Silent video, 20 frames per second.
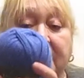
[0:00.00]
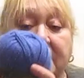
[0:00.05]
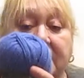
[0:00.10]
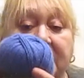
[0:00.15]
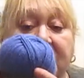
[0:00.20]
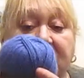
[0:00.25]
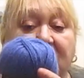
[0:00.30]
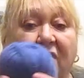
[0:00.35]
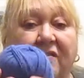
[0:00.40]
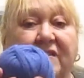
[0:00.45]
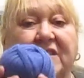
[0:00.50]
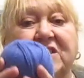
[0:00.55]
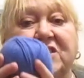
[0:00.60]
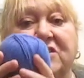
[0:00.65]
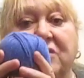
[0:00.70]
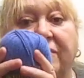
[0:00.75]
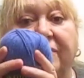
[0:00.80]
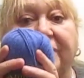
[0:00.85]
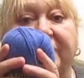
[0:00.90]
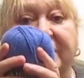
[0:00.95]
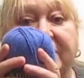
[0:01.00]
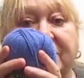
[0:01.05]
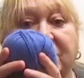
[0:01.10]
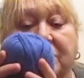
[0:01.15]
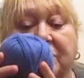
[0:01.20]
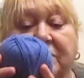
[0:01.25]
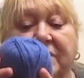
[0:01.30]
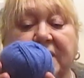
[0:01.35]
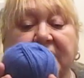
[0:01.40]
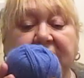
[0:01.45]
It's not the softest
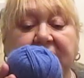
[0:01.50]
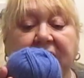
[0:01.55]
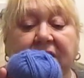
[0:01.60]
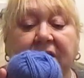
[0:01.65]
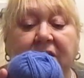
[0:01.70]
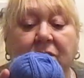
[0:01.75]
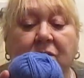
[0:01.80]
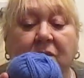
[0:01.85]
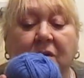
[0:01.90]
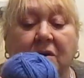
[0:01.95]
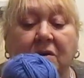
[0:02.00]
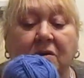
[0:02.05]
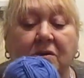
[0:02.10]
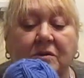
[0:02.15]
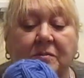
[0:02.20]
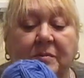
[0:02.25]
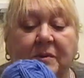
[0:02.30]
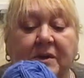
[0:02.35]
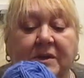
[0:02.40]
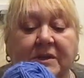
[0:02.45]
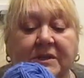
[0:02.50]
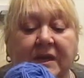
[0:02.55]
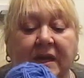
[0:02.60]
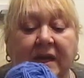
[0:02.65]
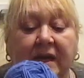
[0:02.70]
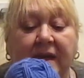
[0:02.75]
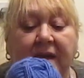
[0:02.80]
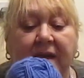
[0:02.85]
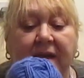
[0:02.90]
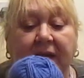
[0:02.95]
double knitting in the world, but
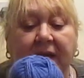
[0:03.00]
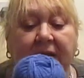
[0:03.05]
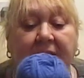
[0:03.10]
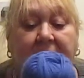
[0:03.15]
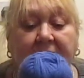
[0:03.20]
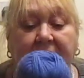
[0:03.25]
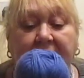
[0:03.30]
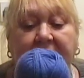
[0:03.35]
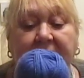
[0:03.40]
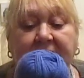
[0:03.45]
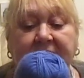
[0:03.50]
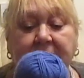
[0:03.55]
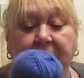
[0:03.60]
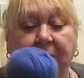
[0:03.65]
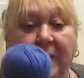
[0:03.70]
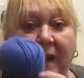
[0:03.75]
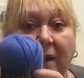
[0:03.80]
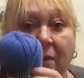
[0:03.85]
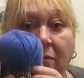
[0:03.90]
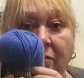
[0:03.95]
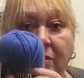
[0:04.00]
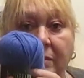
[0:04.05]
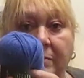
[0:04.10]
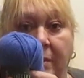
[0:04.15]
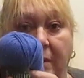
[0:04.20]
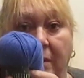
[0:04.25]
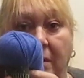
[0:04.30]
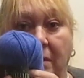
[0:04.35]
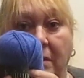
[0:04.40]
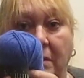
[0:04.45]
it's a pound a
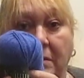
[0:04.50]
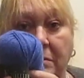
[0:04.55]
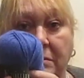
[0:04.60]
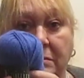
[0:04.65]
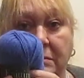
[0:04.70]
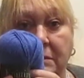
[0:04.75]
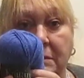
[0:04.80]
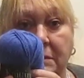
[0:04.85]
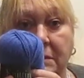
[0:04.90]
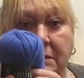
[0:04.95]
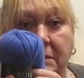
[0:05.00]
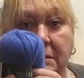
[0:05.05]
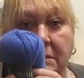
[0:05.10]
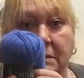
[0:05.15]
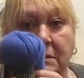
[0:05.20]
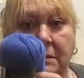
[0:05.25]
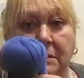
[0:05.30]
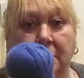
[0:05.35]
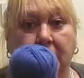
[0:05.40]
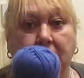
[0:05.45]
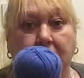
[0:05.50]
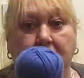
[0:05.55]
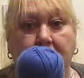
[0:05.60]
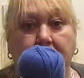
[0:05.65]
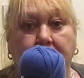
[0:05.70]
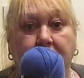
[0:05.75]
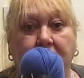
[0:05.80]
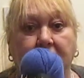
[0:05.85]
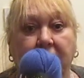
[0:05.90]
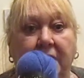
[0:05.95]
ball,
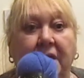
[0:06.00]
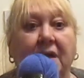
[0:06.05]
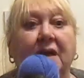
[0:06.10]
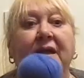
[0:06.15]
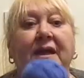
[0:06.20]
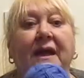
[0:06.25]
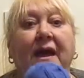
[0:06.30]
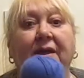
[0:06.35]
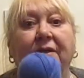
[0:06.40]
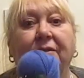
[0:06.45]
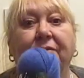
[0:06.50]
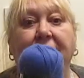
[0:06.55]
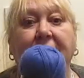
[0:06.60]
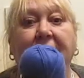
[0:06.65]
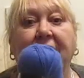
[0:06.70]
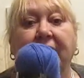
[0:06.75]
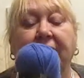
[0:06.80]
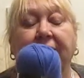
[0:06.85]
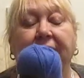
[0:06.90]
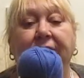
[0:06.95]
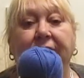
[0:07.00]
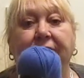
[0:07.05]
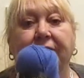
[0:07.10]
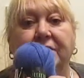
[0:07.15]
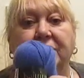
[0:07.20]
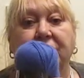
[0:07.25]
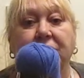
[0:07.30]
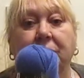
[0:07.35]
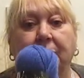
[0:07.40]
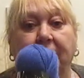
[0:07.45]
but you can get 3 for
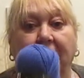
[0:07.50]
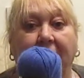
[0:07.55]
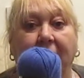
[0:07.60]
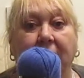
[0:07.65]
£2.